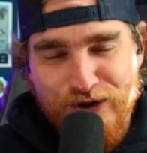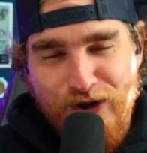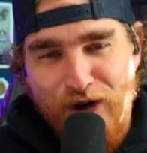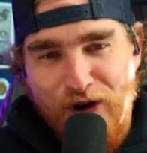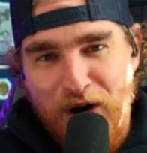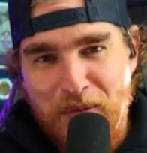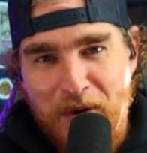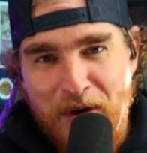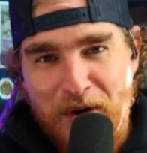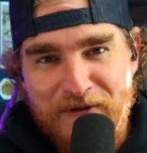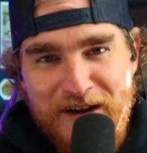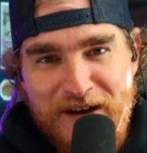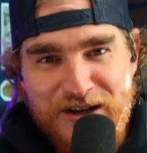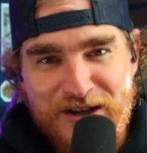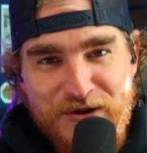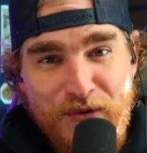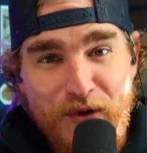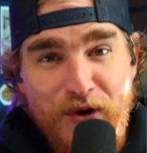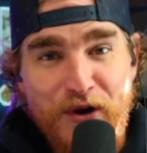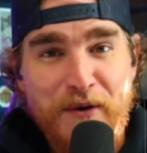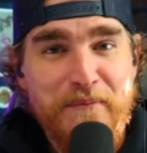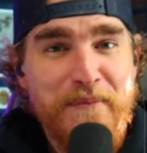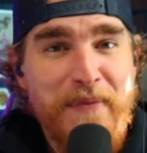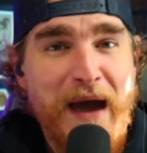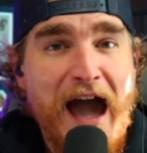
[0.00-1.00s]
going on, Buff Nation?
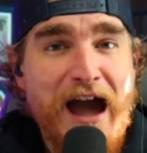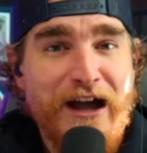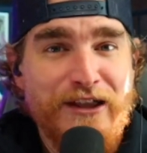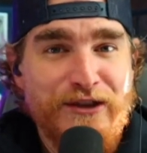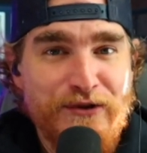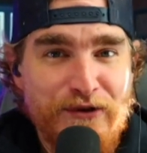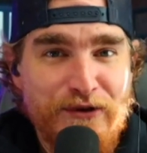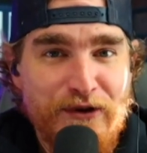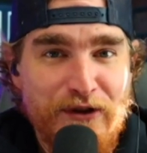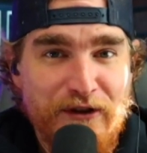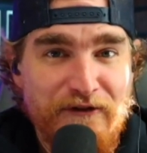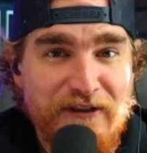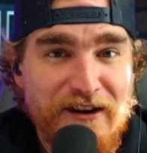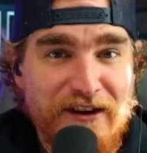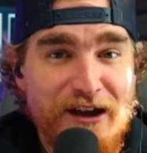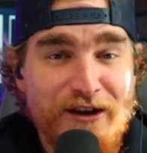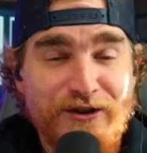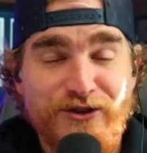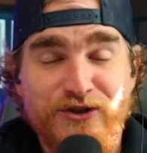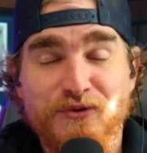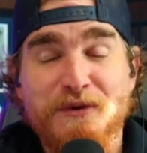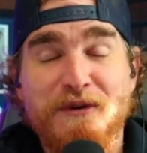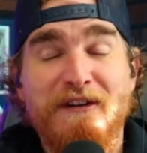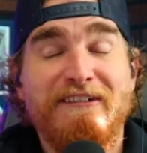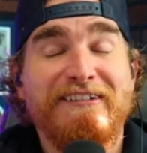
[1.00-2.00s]
Welcome back to another video.
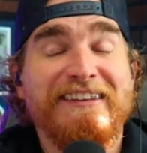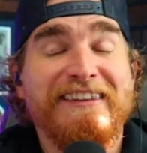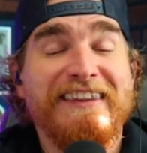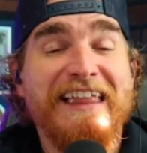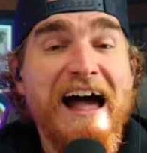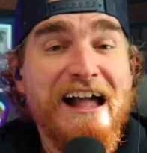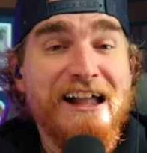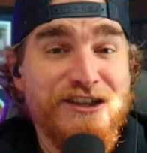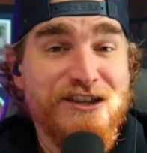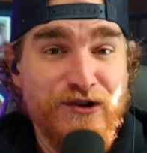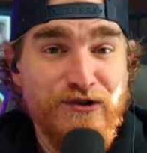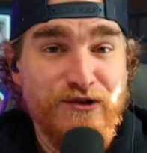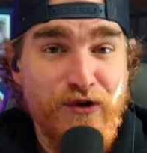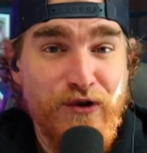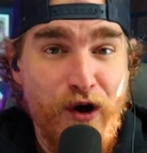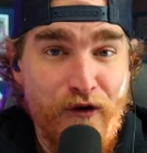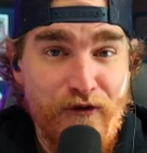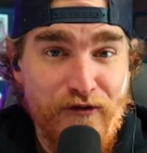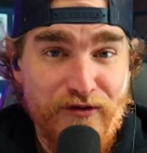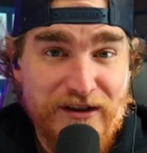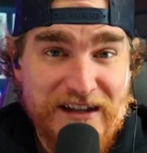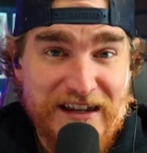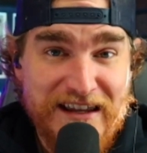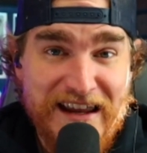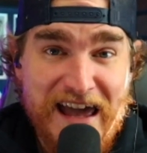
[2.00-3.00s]
So we have a lot to go
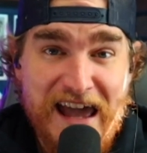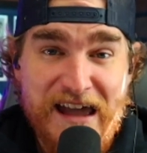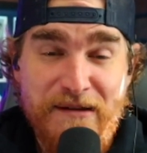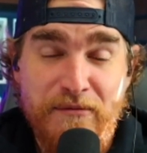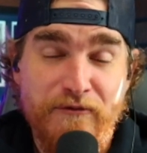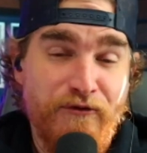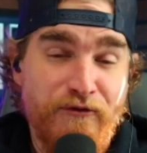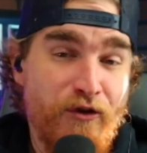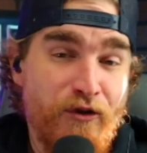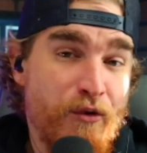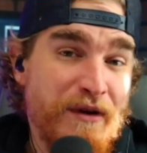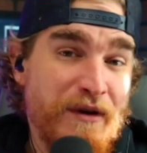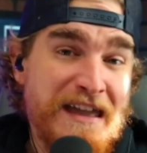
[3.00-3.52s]
over today before